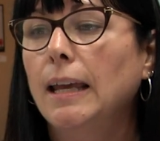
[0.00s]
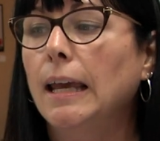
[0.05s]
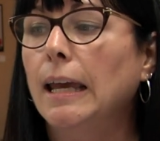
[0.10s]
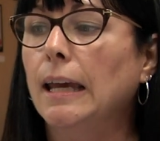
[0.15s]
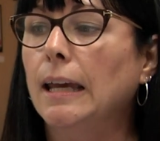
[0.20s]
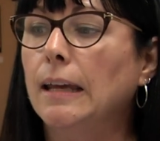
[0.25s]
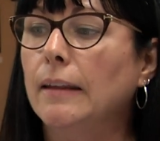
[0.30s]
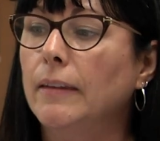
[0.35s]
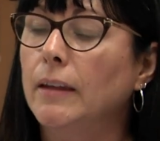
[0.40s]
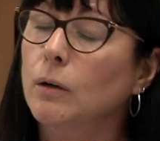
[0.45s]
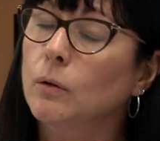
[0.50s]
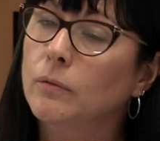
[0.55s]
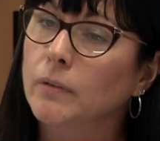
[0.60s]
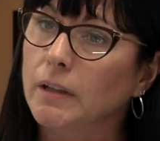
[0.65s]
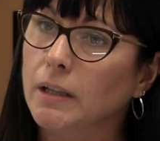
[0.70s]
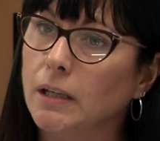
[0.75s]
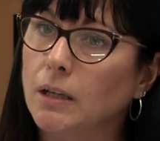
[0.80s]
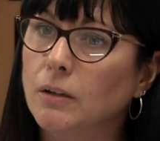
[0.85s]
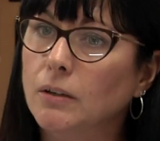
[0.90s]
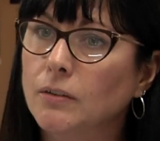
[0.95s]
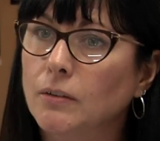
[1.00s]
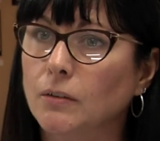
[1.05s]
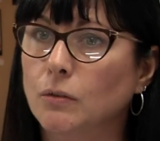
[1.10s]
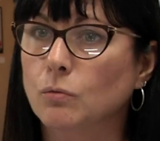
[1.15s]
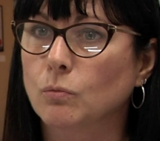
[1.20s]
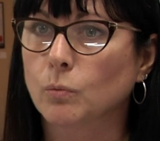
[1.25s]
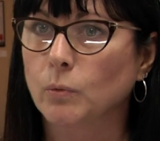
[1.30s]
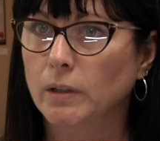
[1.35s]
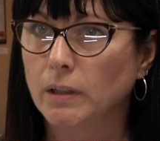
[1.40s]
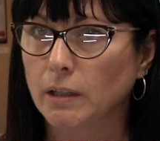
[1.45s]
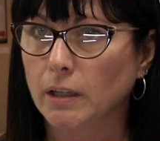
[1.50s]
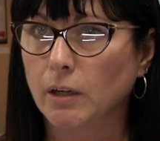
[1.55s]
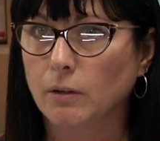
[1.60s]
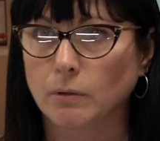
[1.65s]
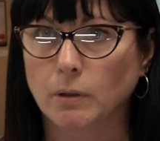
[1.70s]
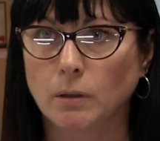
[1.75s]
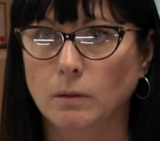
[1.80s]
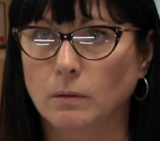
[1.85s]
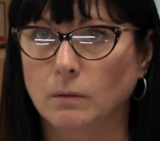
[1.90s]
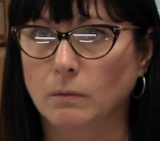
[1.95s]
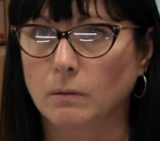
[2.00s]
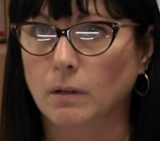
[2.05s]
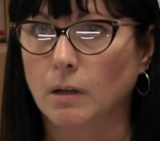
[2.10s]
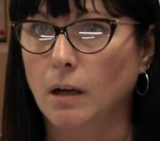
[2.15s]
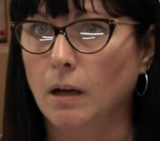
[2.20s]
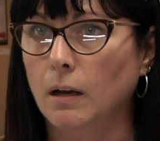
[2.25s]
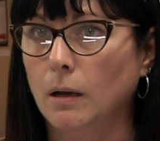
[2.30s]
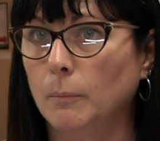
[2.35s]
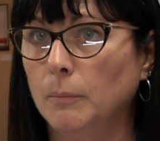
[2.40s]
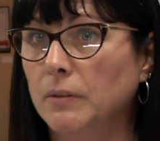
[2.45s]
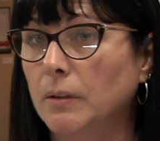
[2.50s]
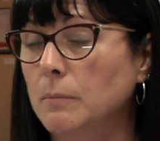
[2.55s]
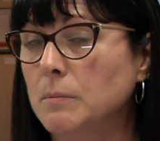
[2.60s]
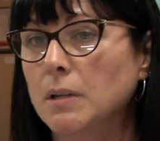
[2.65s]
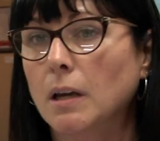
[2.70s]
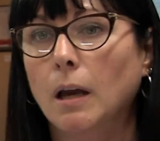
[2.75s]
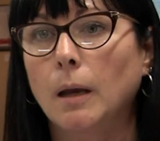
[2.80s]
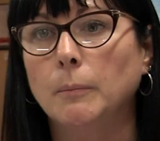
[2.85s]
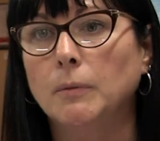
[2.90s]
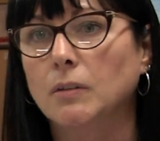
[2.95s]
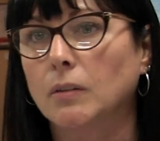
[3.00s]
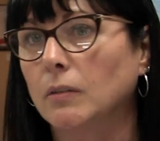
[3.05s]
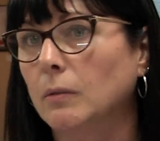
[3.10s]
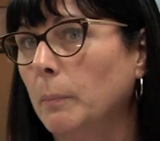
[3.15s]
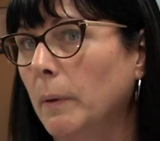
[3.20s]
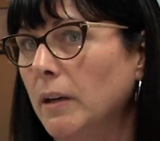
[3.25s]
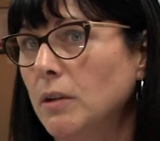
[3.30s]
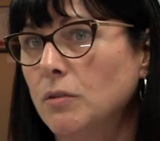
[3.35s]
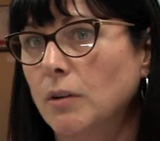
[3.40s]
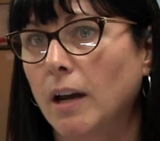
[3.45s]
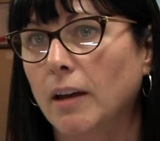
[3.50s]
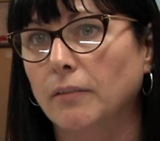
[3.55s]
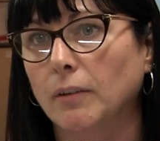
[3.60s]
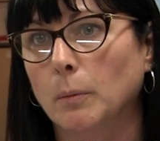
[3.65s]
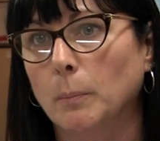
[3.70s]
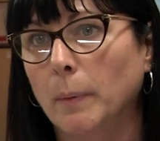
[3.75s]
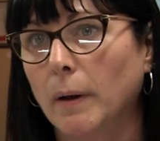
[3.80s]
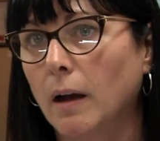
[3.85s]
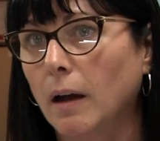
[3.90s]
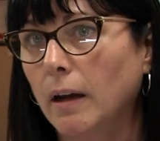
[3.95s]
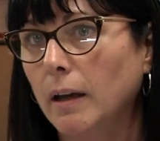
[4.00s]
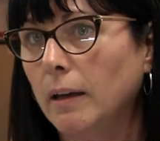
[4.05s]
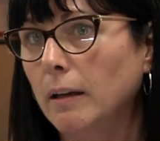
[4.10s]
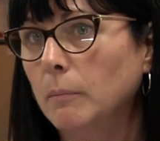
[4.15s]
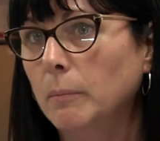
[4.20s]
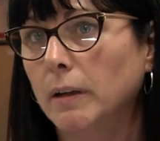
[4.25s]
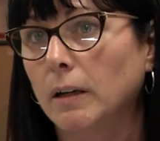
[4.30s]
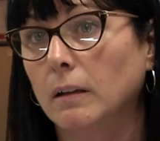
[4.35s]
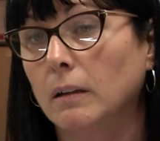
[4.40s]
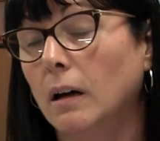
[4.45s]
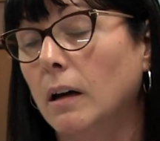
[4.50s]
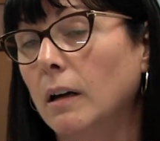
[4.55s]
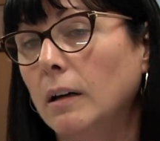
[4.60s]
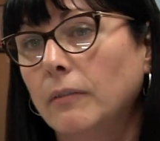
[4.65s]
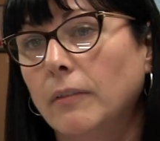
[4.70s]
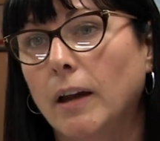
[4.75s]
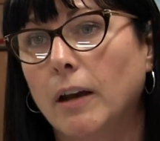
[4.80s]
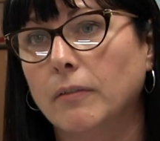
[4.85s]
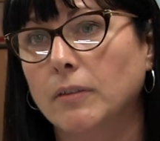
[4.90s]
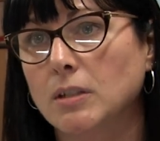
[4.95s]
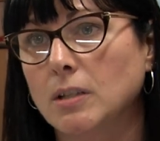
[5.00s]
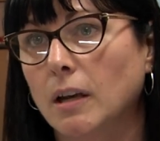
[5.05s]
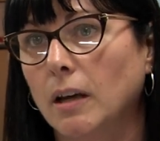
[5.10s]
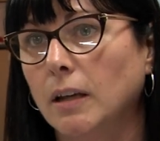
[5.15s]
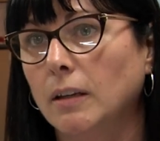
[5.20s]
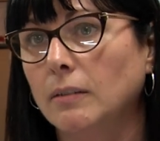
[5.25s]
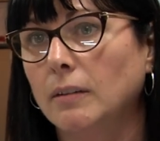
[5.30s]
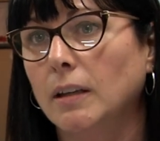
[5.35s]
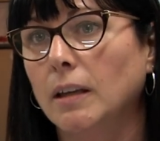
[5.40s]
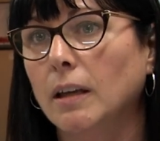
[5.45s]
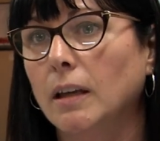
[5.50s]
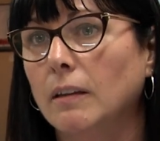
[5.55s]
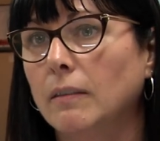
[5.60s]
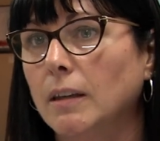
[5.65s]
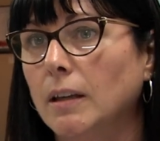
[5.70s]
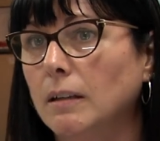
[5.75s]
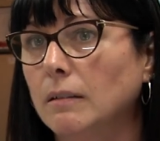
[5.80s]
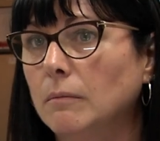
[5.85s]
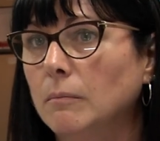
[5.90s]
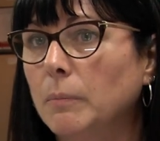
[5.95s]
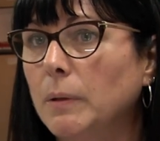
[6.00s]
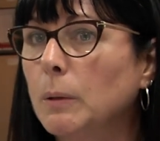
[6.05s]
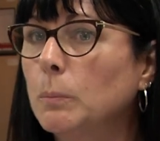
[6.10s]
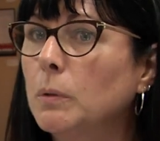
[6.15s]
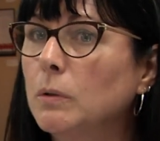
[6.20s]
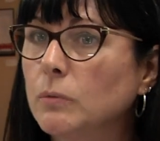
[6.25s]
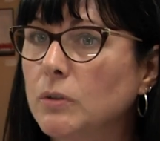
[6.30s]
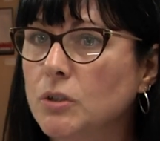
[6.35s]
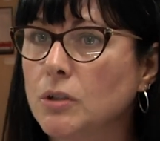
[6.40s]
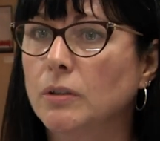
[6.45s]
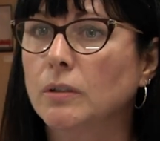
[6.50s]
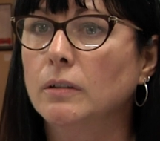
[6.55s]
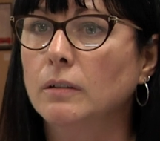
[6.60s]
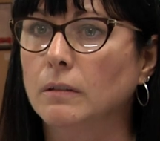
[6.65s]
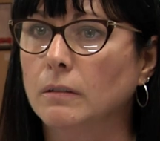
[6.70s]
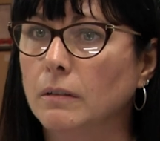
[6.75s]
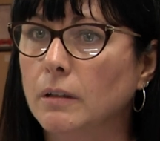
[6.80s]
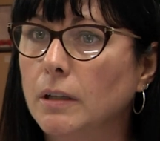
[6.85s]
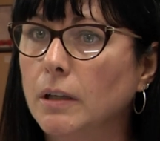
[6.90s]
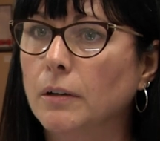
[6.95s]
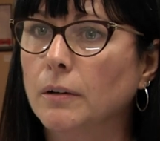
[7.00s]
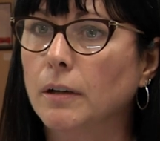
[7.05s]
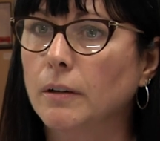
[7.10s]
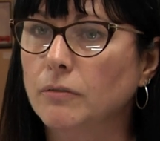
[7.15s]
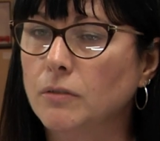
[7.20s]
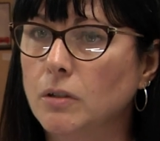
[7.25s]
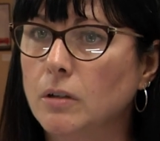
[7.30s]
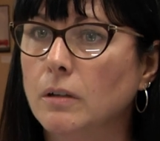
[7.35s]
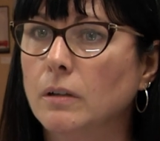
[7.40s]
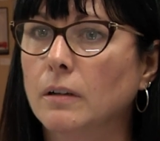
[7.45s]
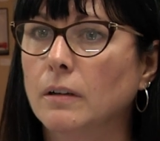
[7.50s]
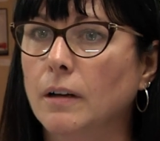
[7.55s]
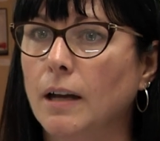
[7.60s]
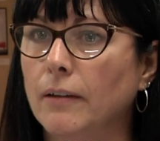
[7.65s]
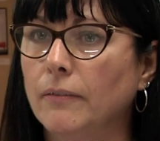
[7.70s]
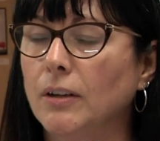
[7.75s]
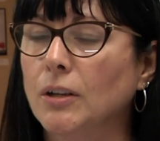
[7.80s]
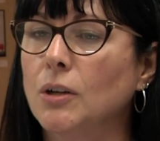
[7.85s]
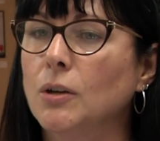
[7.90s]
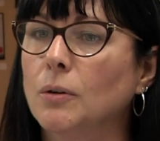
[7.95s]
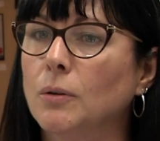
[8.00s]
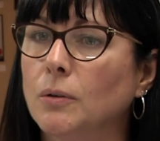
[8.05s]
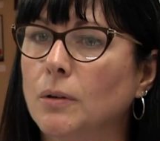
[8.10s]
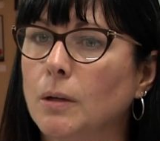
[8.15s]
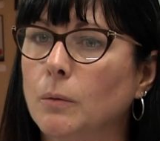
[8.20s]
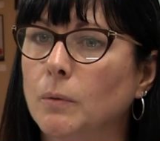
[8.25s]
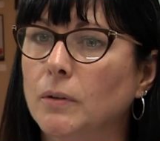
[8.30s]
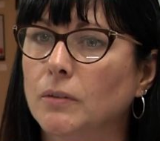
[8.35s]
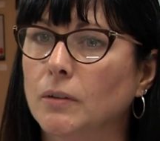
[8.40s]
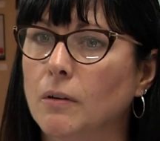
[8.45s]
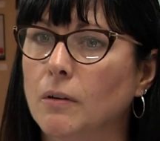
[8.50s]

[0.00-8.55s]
And then over the years, it's really grown, um, sometimes just by driving by, but a lot of advertising, and then people return year after year having known it was